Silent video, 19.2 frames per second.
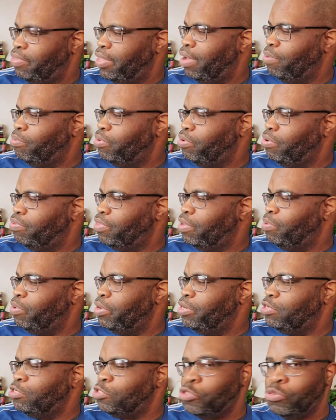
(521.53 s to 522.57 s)
that were they were
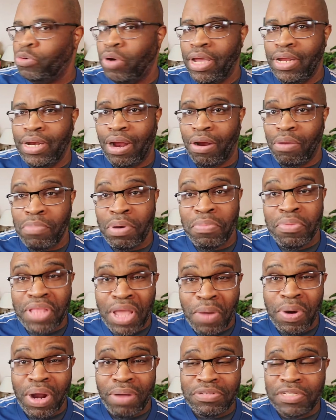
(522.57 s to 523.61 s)
in Detroit, and I remember that
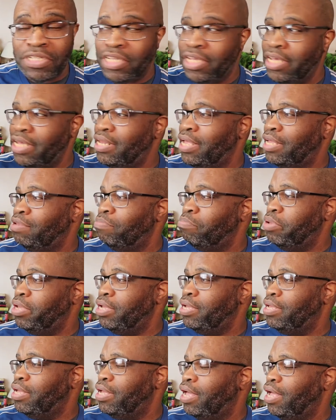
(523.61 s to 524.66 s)
when I was a kid, had the
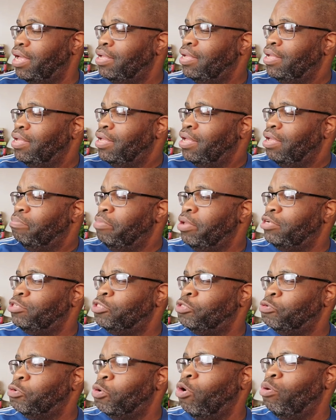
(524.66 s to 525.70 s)
big uh, big
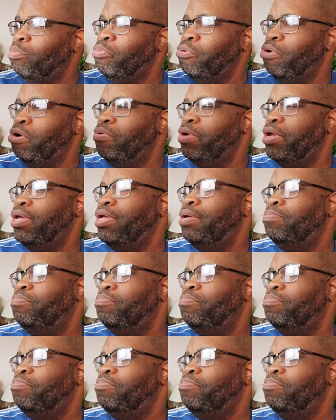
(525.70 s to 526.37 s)
Stroh brewery